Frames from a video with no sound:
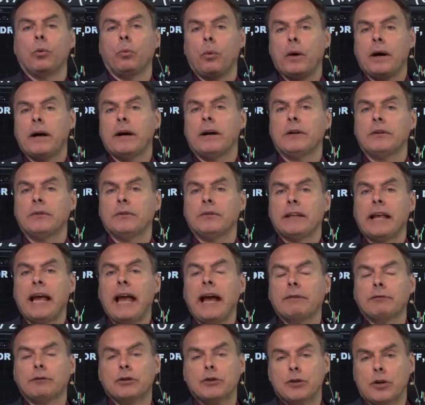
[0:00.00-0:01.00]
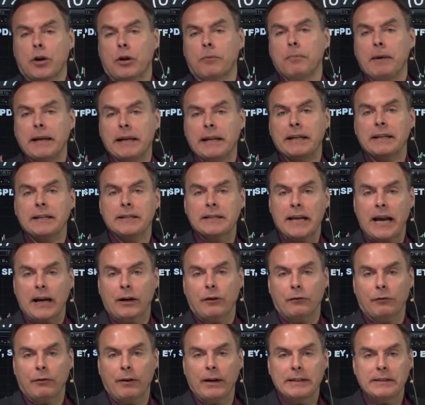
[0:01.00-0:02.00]
well, they have to start making
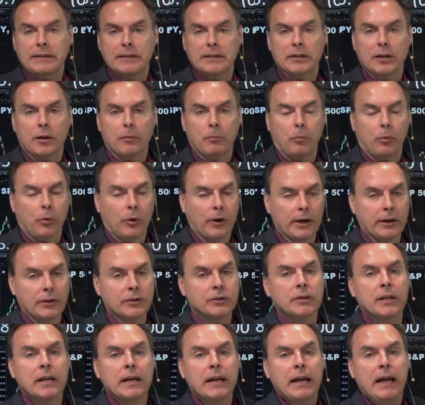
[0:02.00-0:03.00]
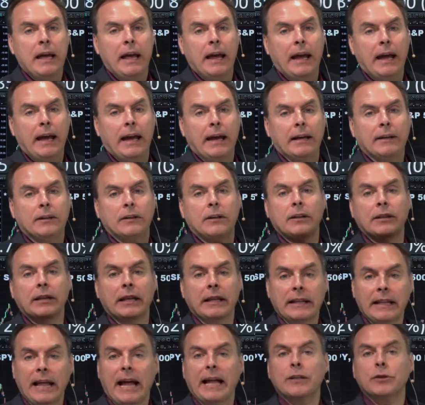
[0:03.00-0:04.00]
sacrifices somewhere else. And
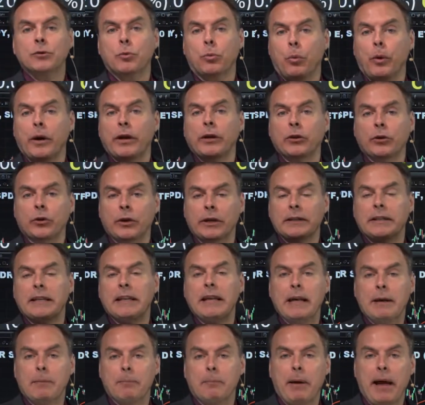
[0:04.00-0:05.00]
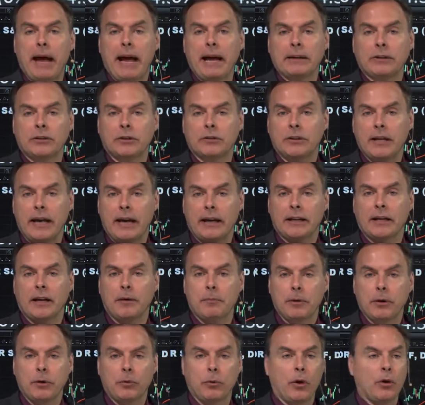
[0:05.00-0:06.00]
then that's where you get the impact to
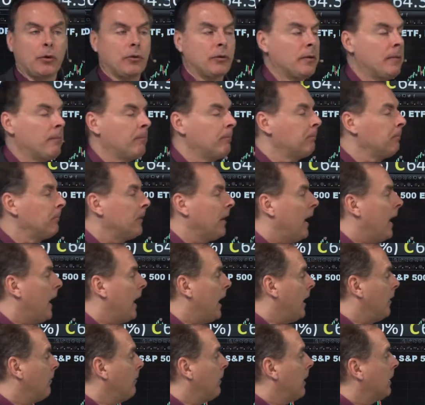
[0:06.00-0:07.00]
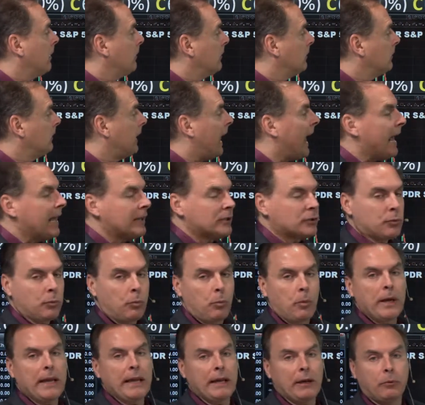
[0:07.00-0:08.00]
economic growth. Last
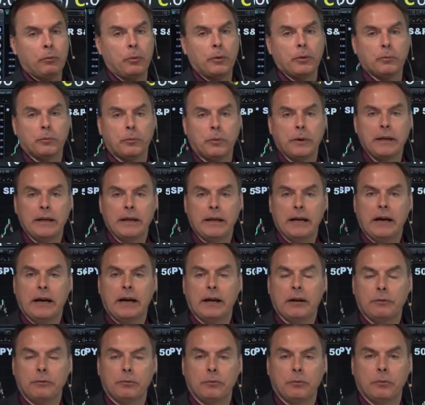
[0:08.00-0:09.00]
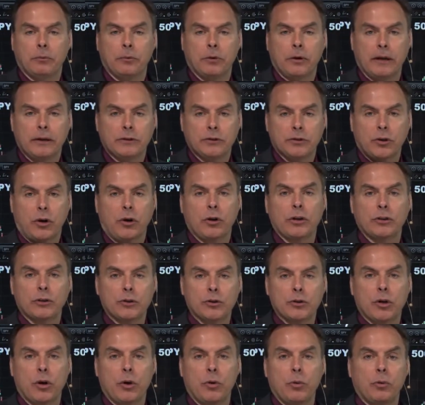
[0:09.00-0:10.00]
week, when we started
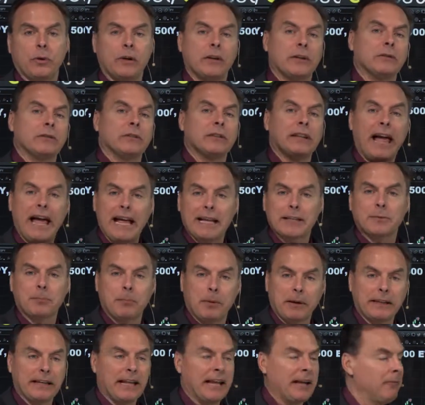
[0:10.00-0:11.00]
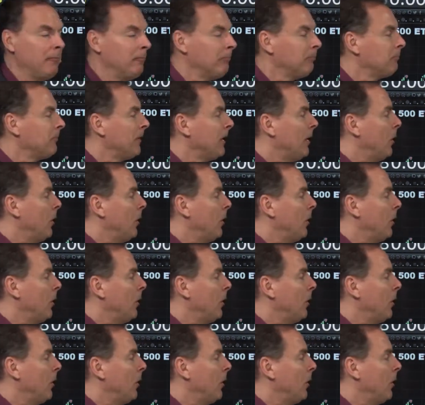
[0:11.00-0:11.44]
the show on last Monday,